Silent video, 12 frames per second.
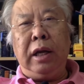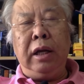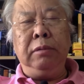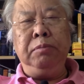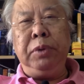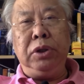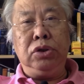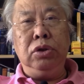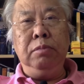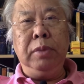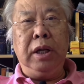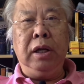and
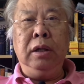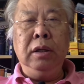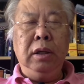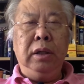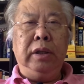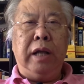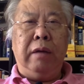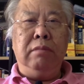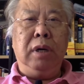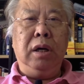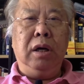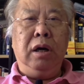presumably the
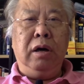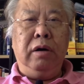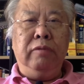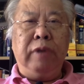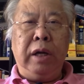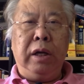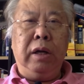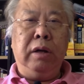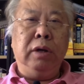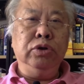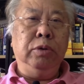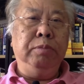amount of
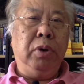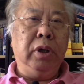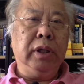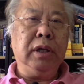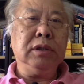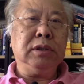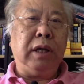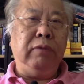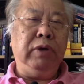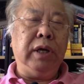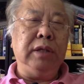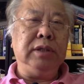agricultural products that
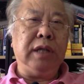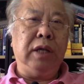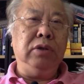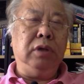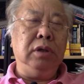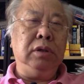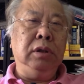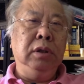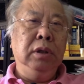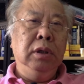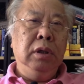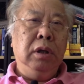we can send to
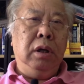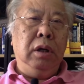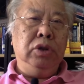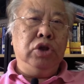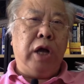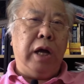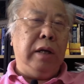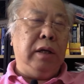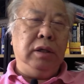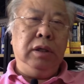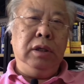China